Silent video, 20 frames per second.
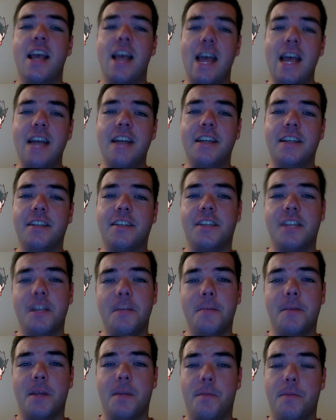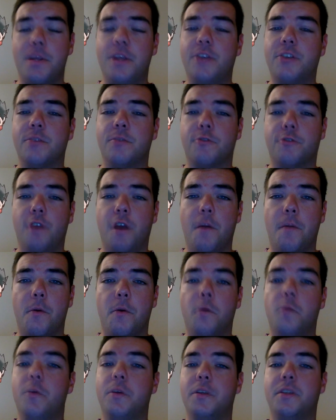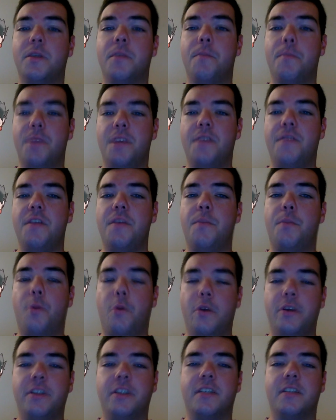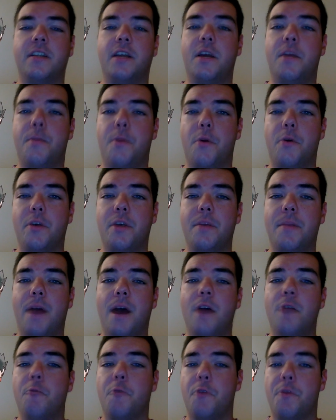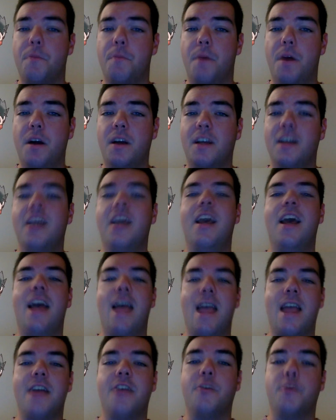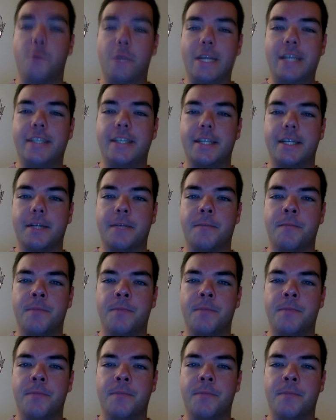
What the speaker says: and his team can be some trouble with some beefy poison-type Pokemon with Muck and Weezing.